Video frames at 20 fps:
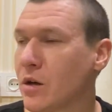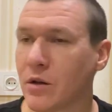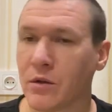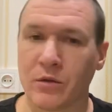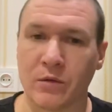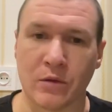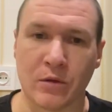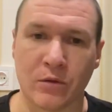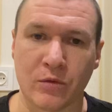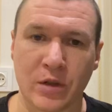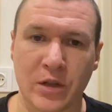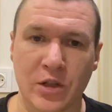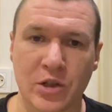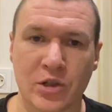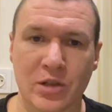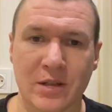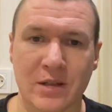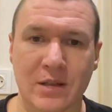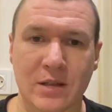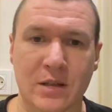
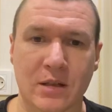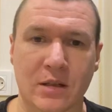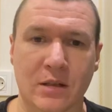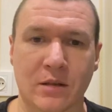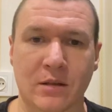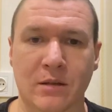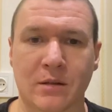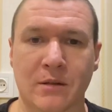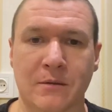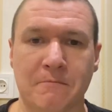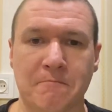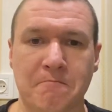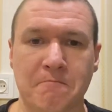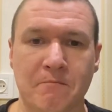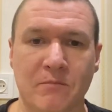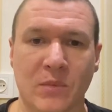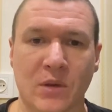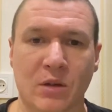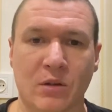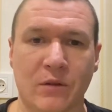richest
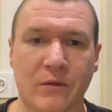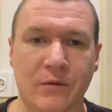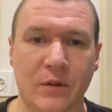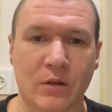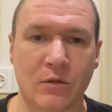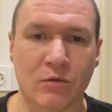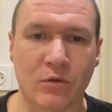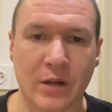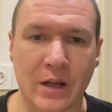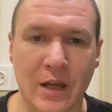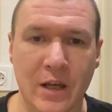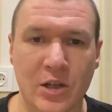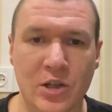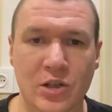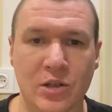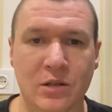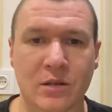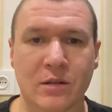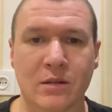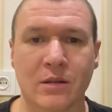
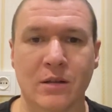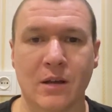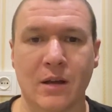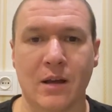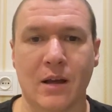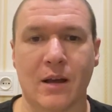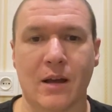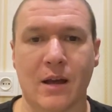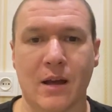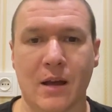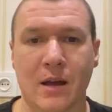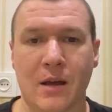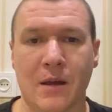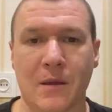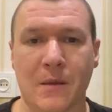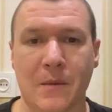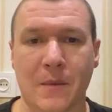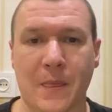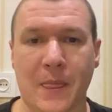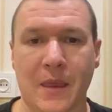configuration
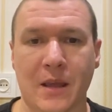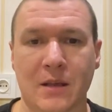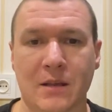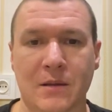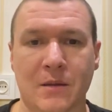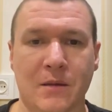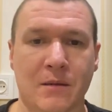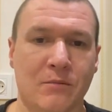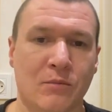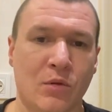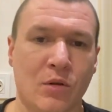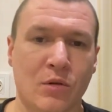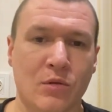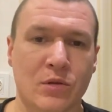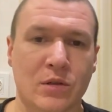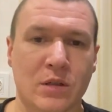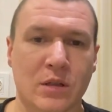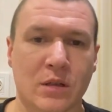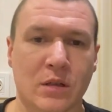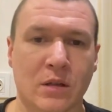and the
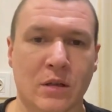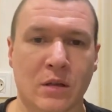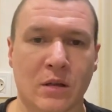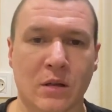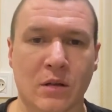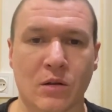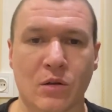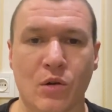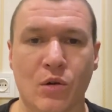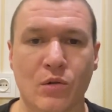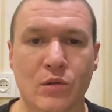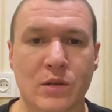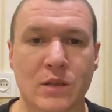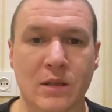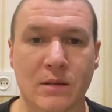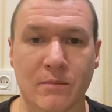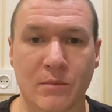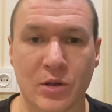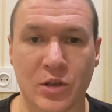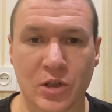most
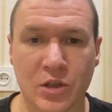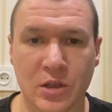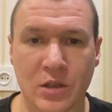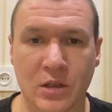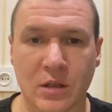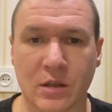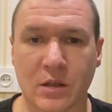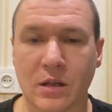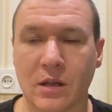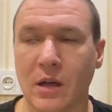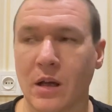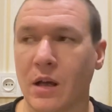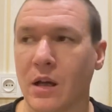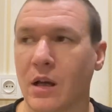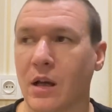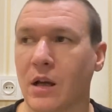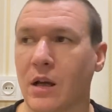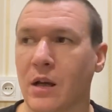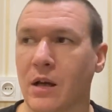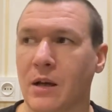costly machine,
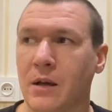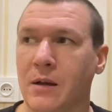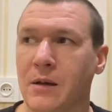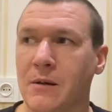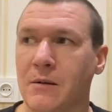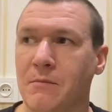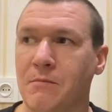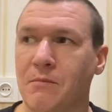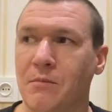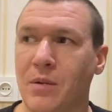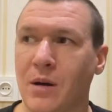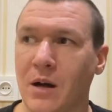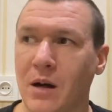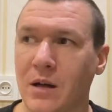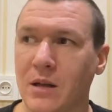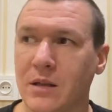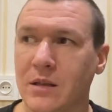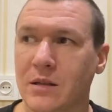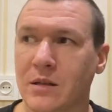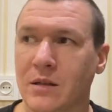
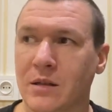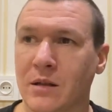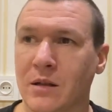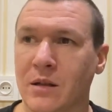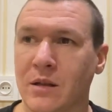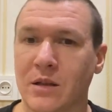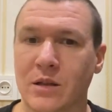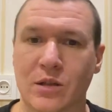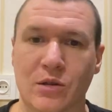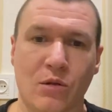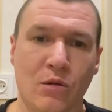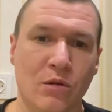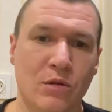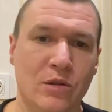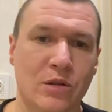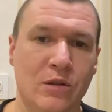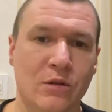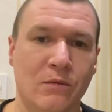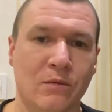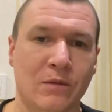but it's
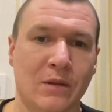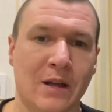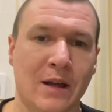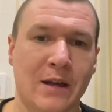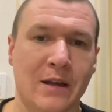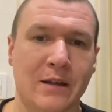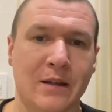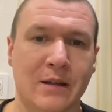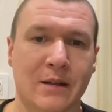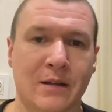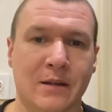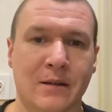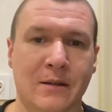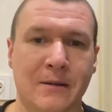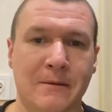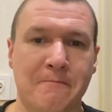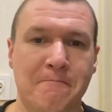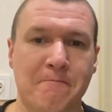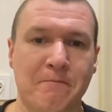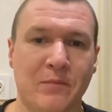also like
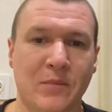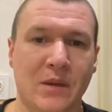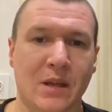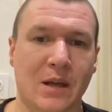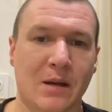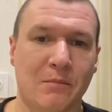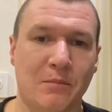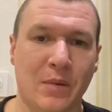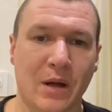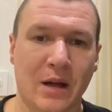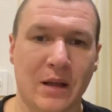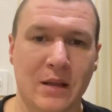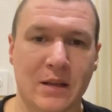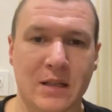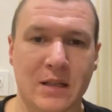a balance